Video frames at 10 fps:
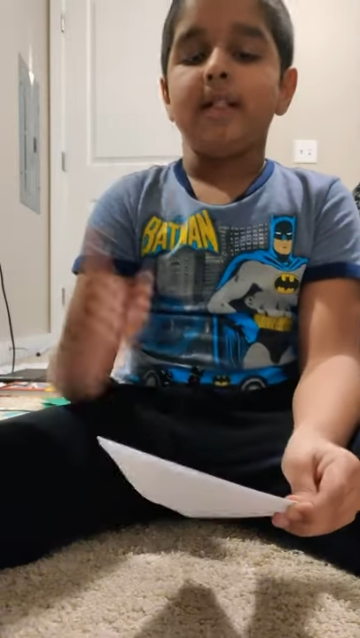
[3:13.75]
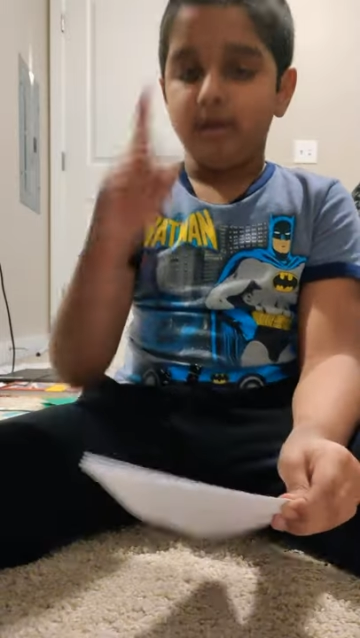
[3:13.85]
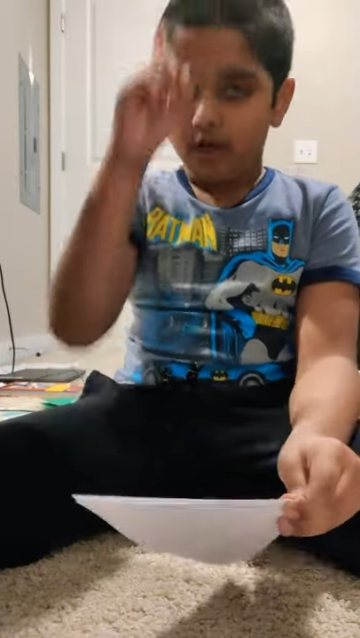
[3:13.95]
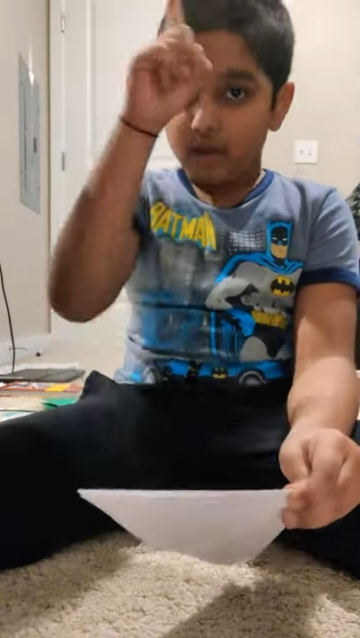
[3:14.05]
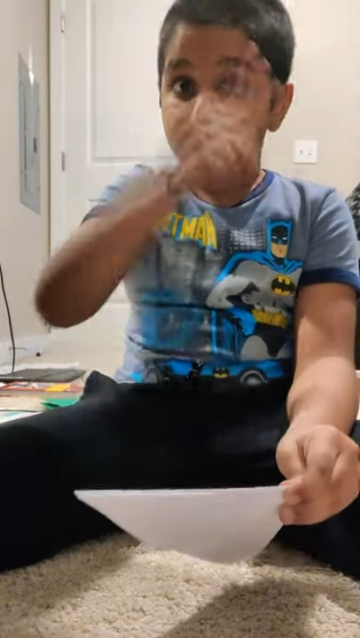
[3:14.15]

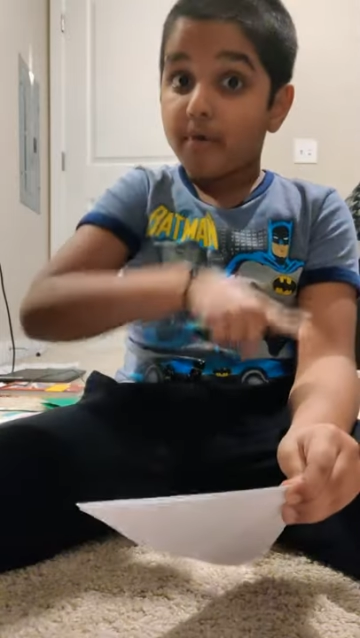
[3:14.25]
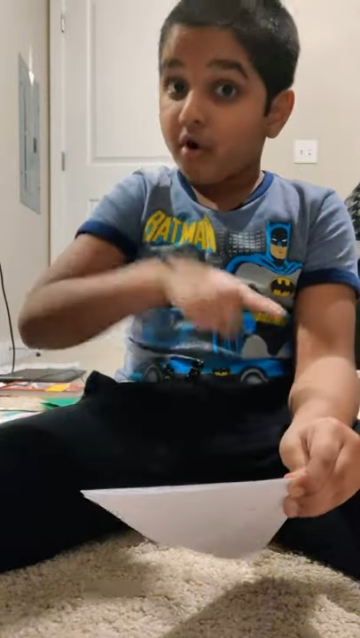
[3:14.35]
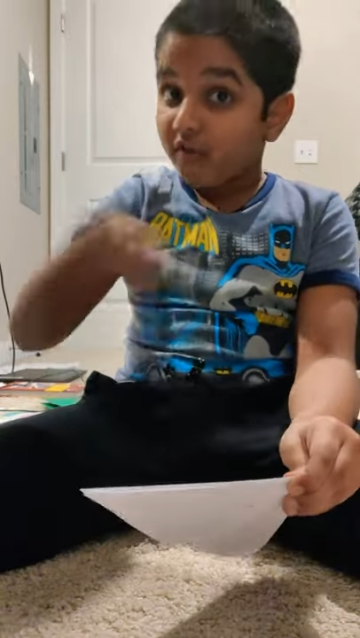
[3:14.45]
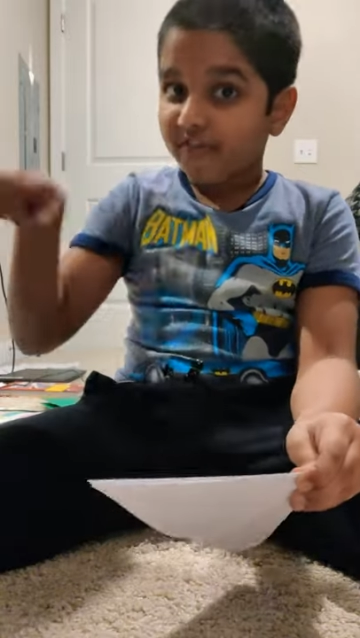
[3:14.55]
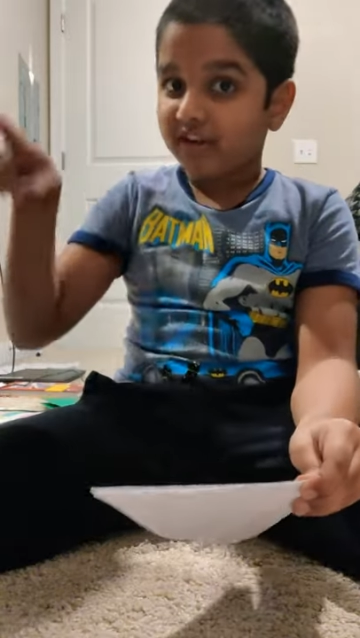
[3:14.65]
You need a
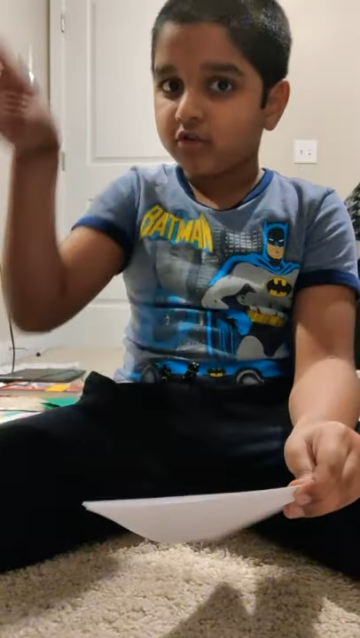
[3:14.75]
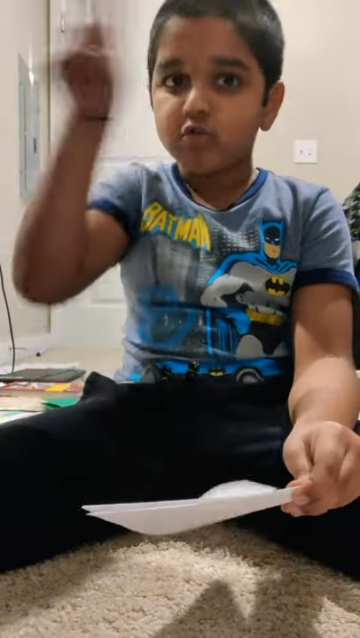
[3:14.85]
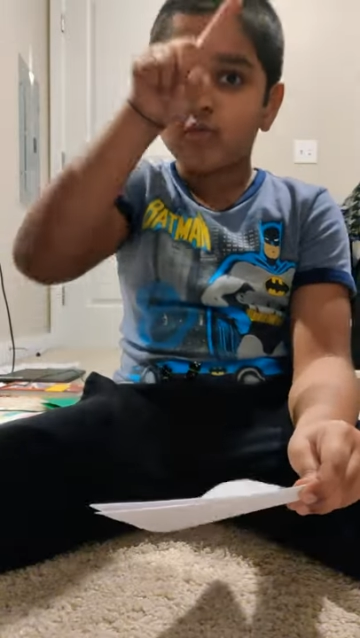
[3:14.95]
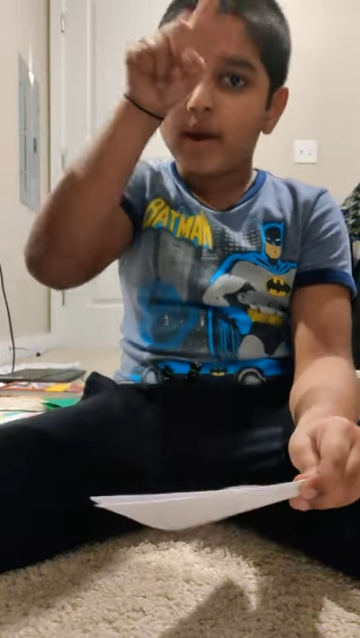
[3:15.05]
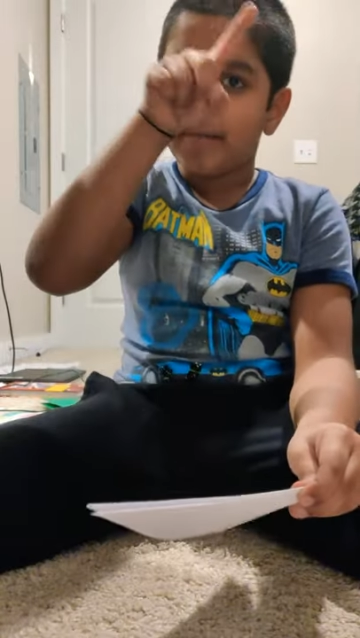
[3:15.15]
perfect
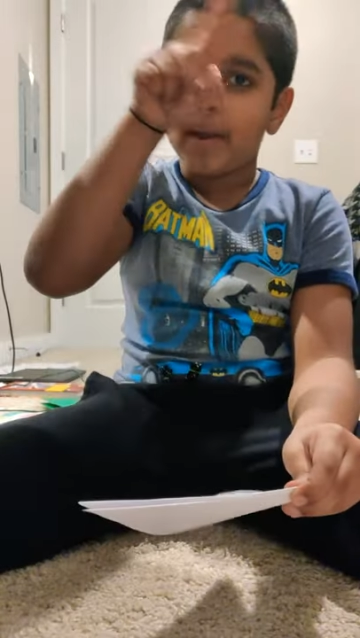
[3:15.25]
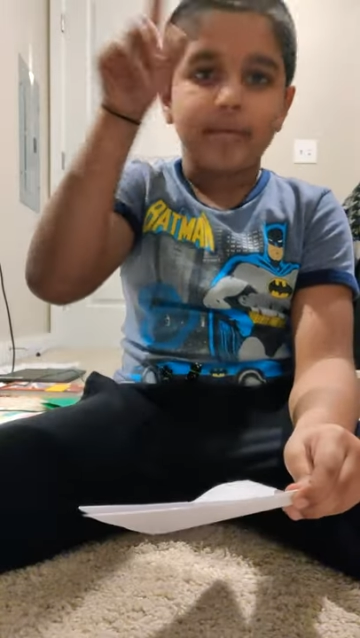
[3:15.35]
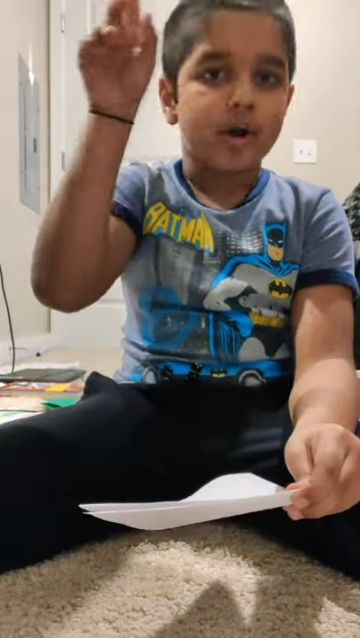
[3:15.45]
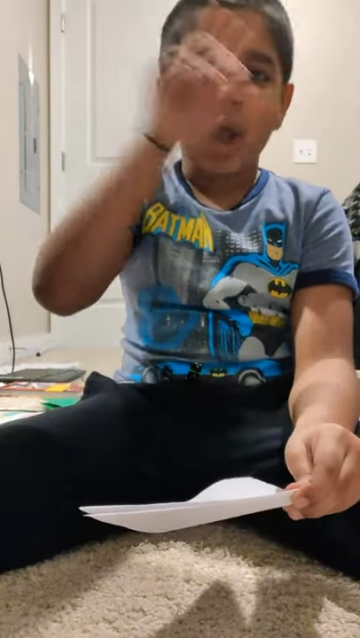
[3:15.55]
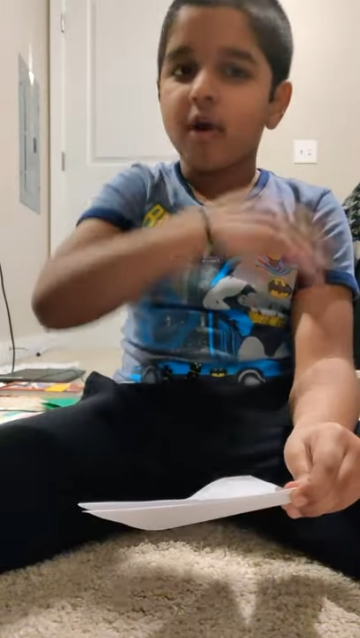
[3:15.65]
square
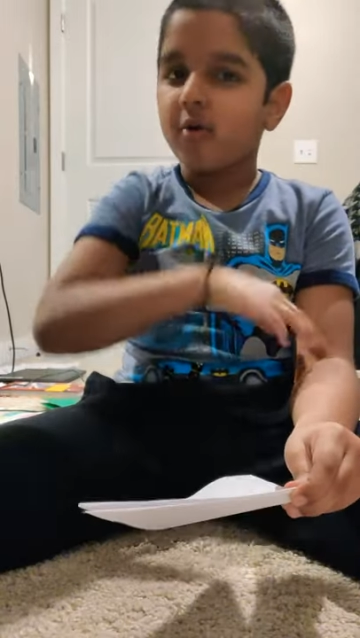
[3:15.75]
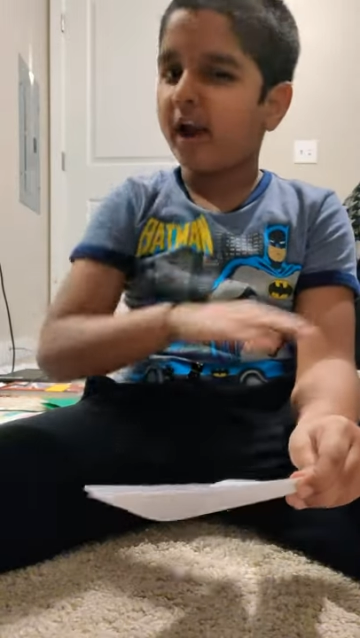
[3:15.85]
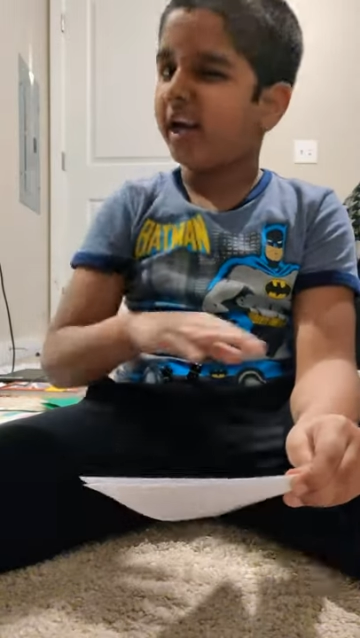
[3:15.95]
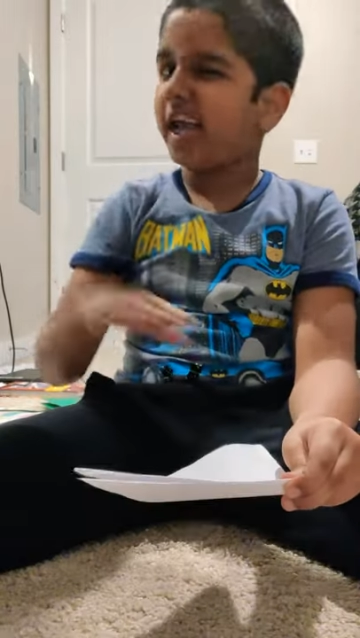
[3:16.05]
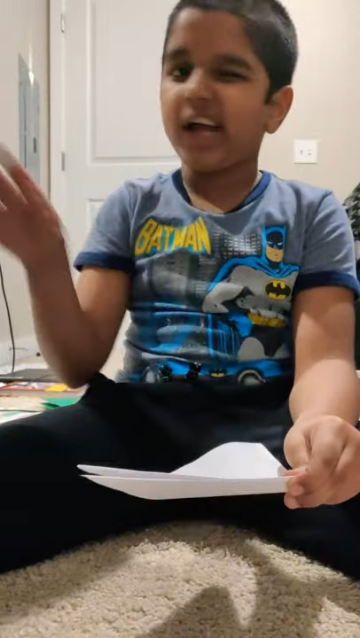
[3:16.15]
paper, not
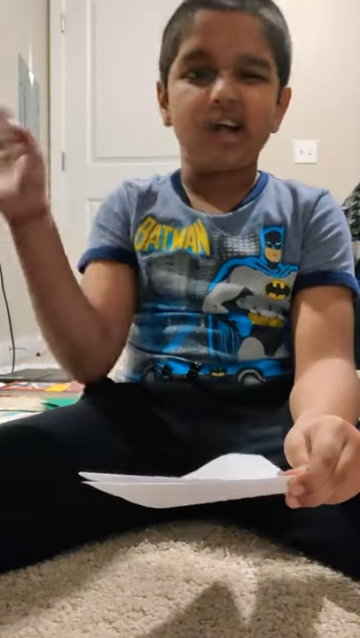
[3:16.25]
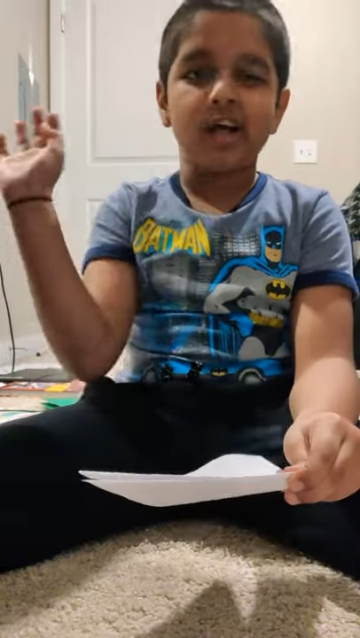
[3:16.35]
rectangle,